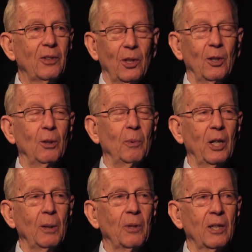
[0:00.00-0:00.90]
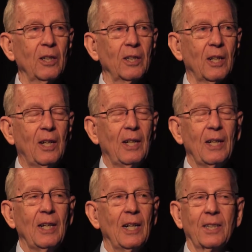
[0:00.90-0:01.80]
General LeMay, because
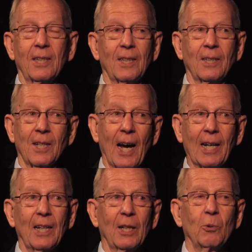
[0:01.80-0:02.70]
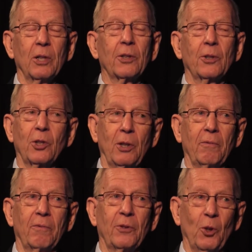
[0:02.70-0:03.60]
that's exactly what the
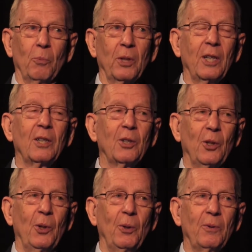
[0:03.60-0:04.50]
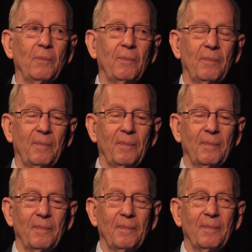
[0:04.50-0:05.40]
chief told me to
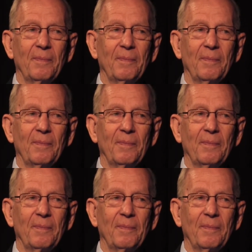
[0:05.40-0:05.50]
do.